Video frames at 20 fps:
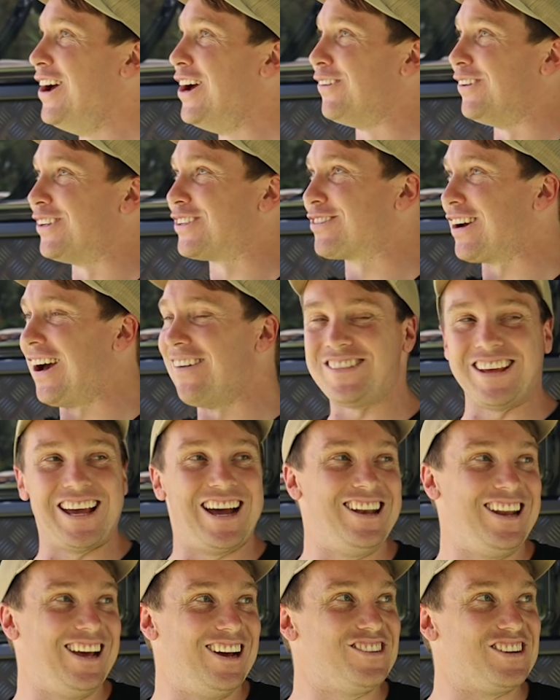we're strapped
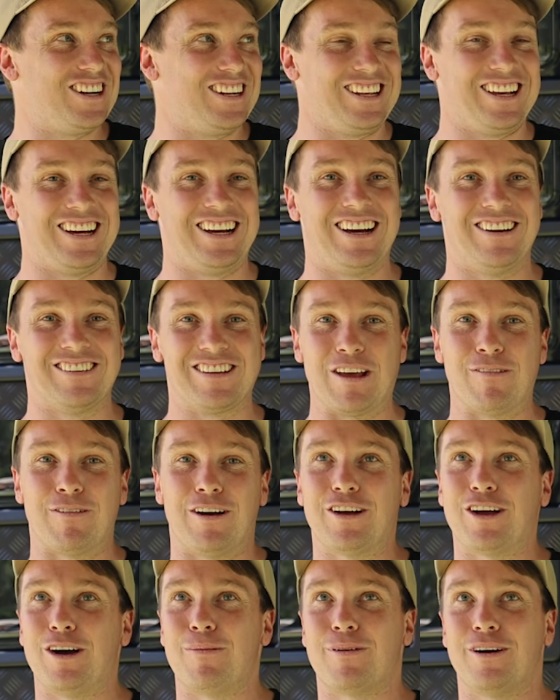down now. Generally, if
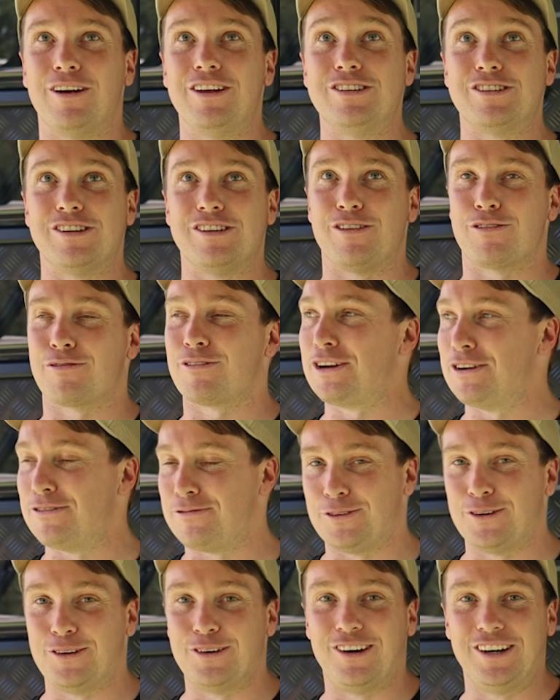I've got probably usually 3 or
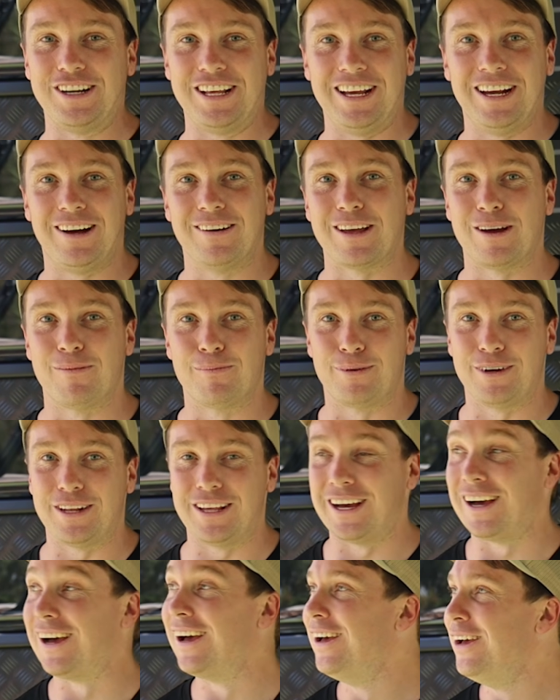4 on here, I'm
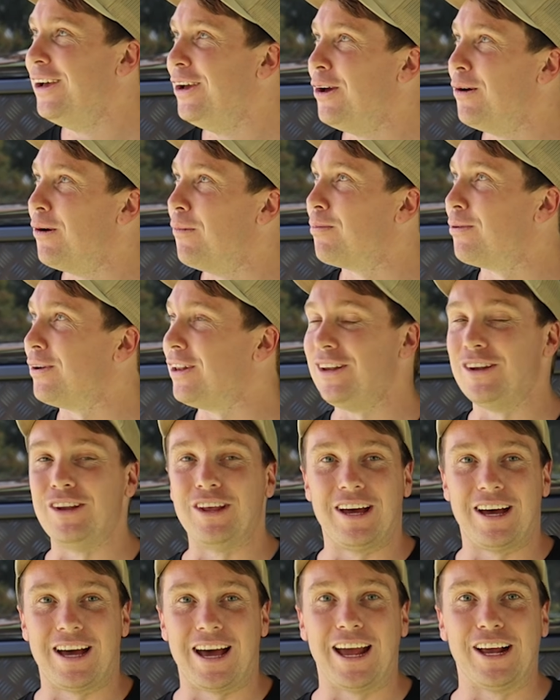pretty
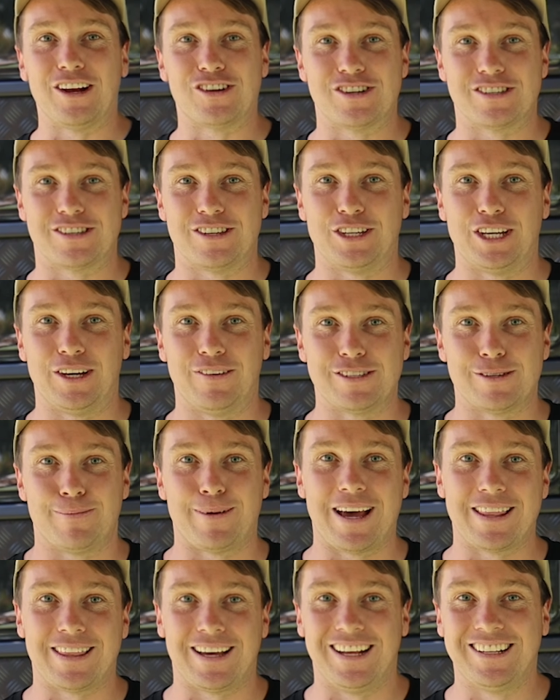anxious and nervous
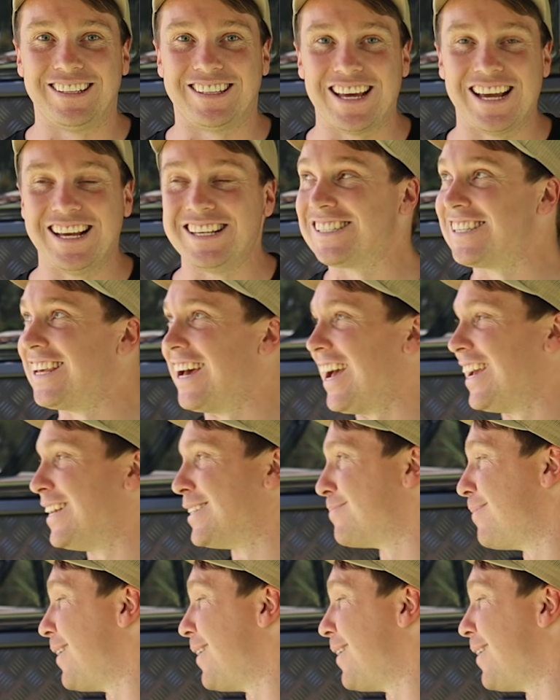about that these days.